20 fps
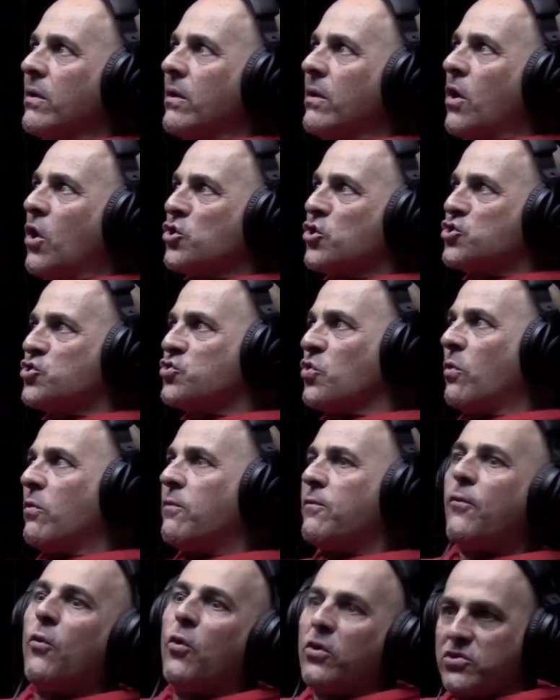a show of
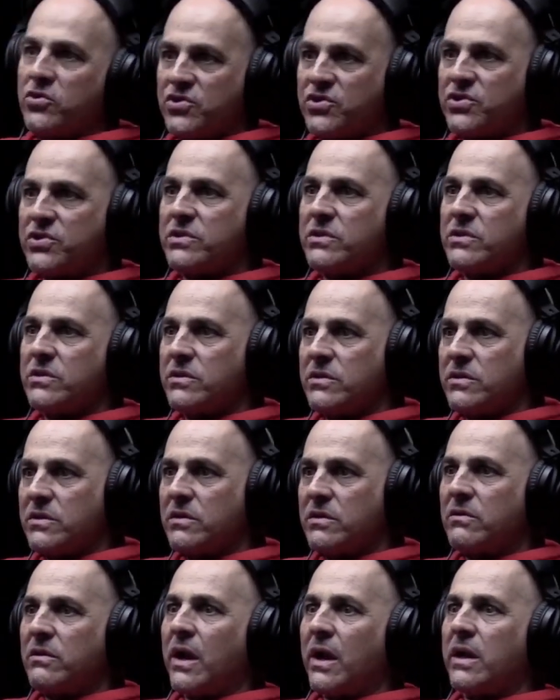force,
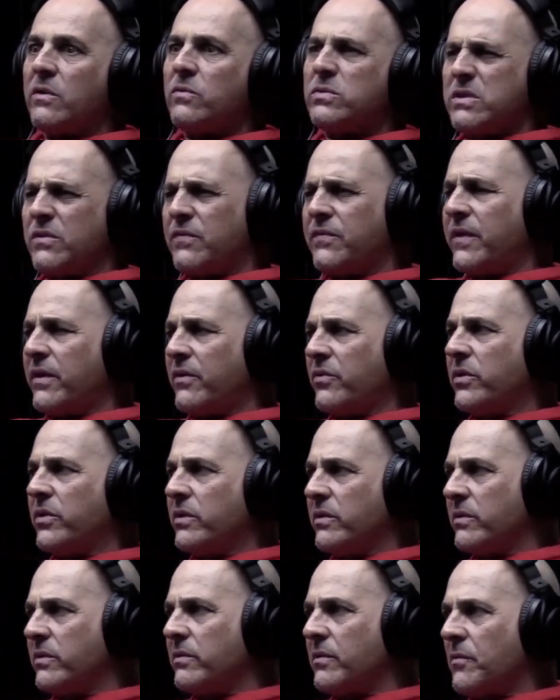right? It was a
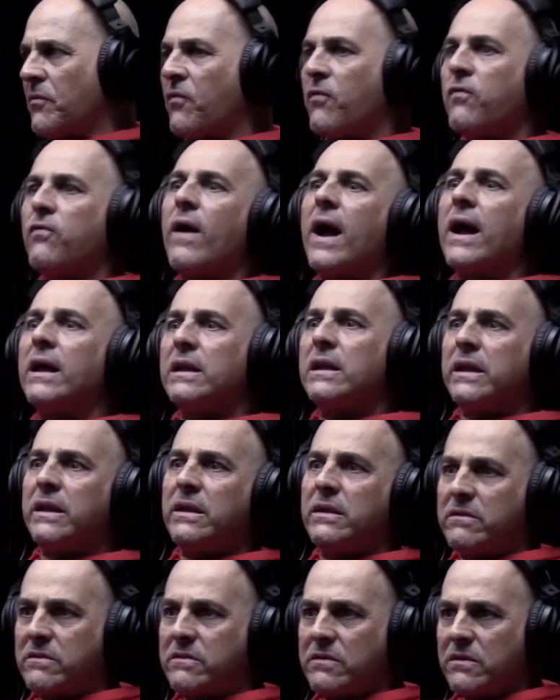very
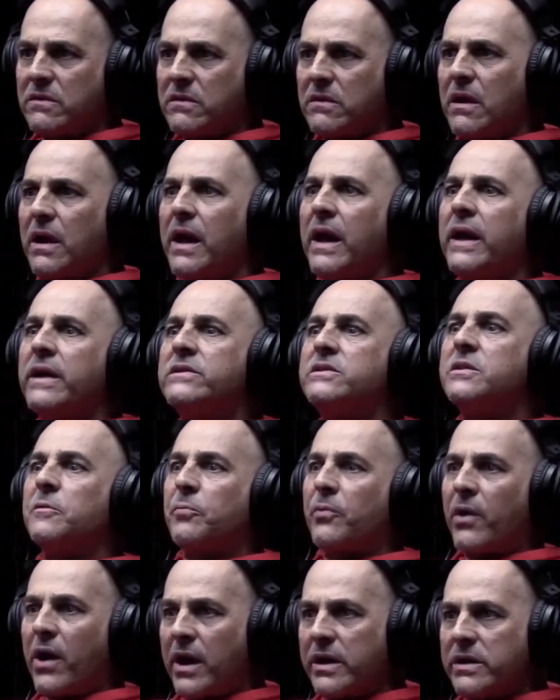violent
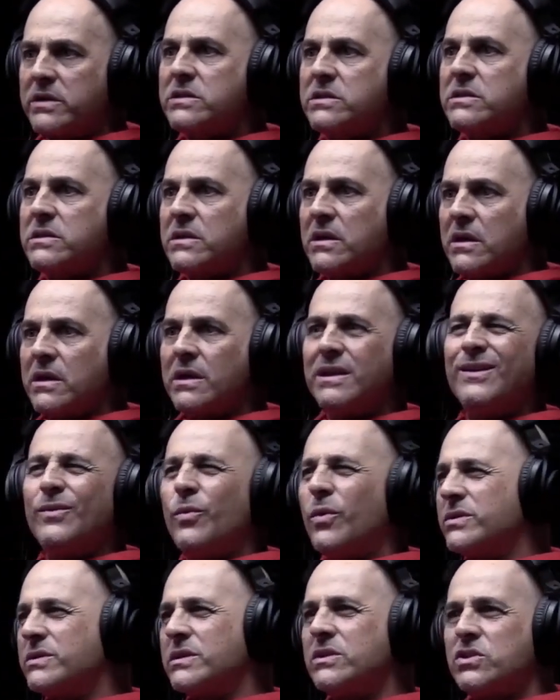enterprise. It
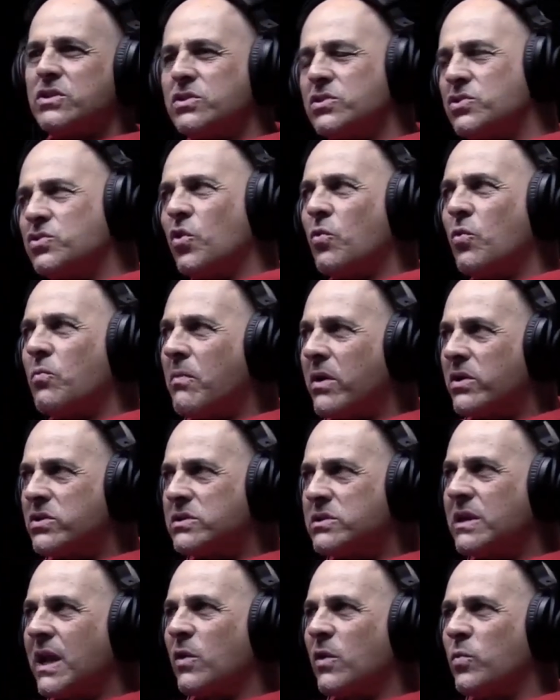wasn't so
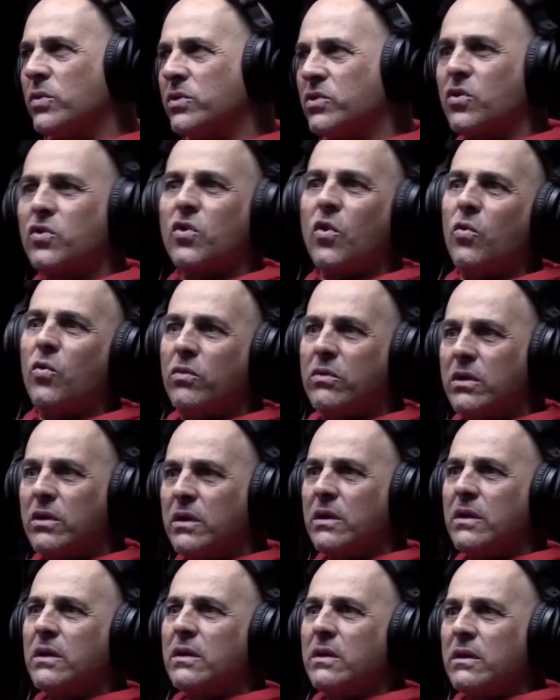much like with the coke,
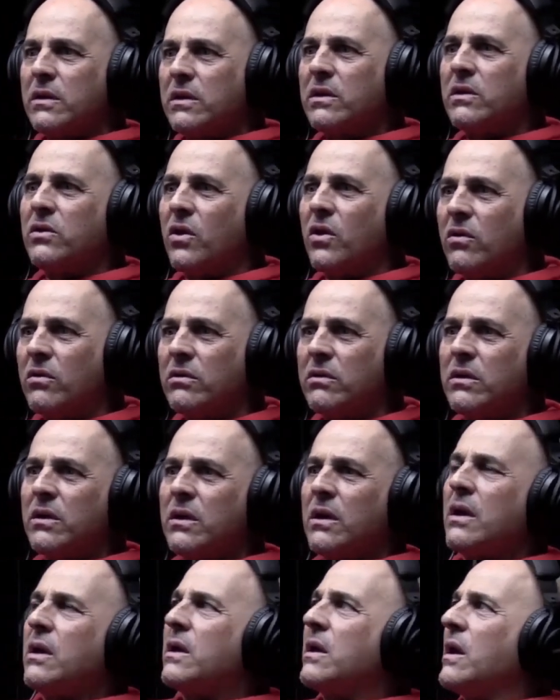you know?
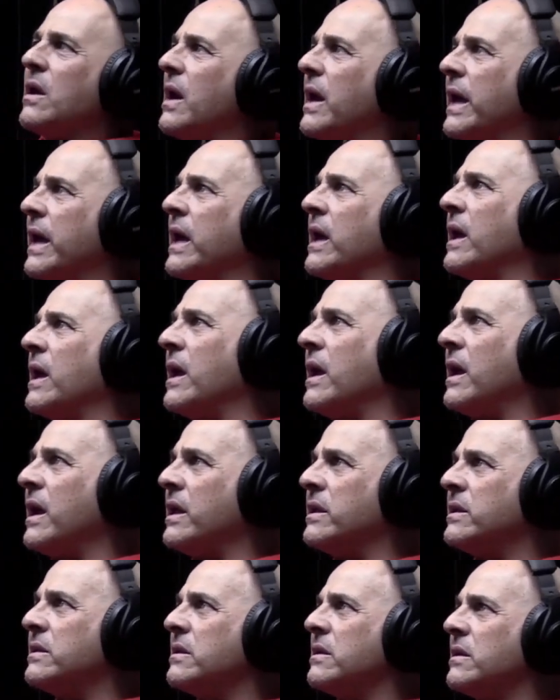
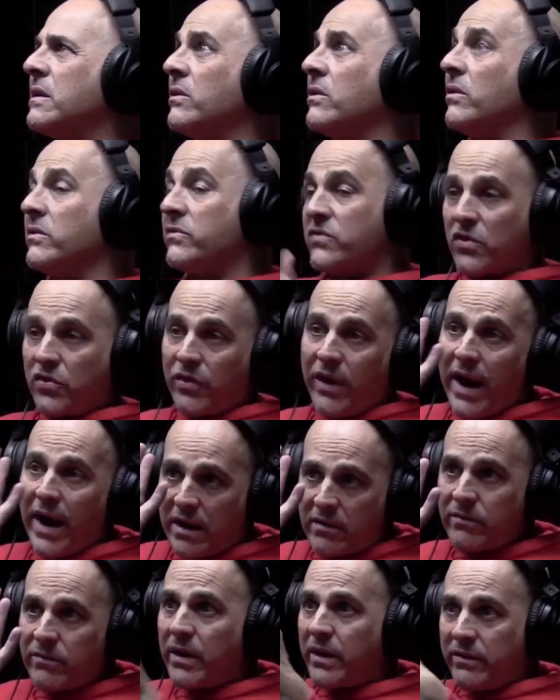And even to crack.
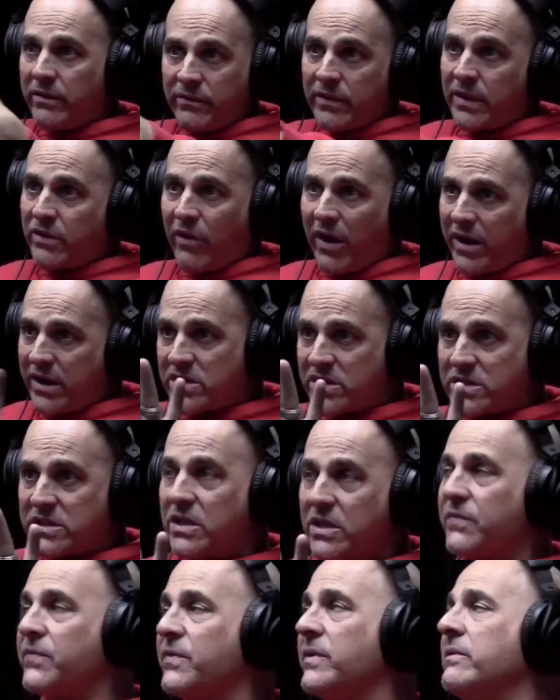Crack is
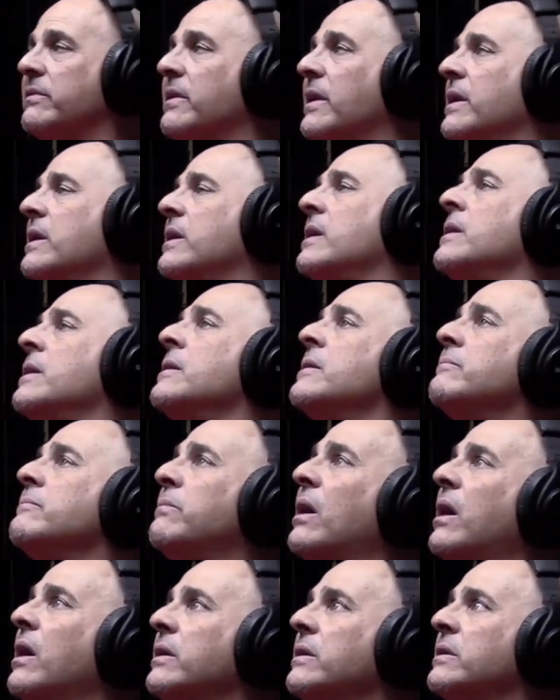different, right?
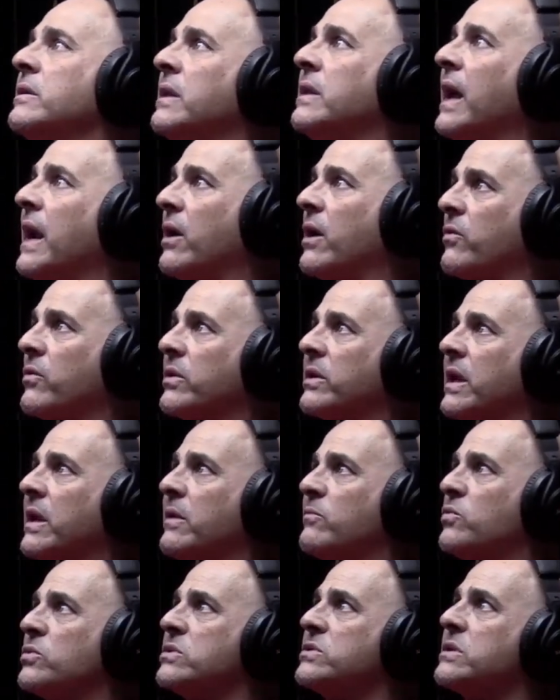But the heroin
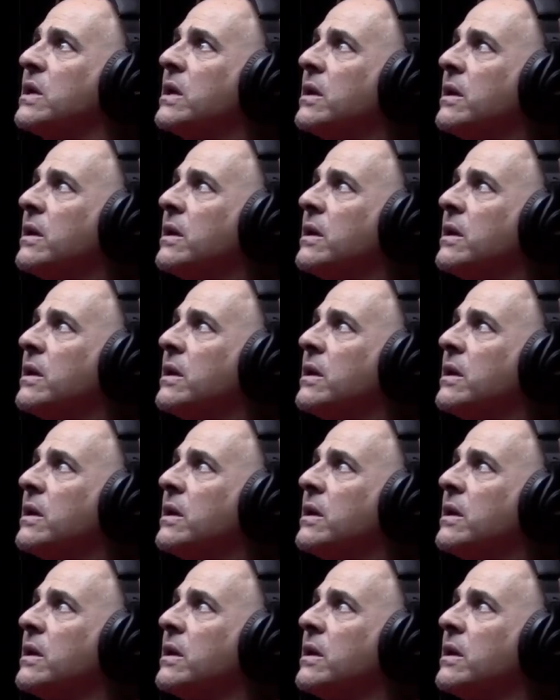game was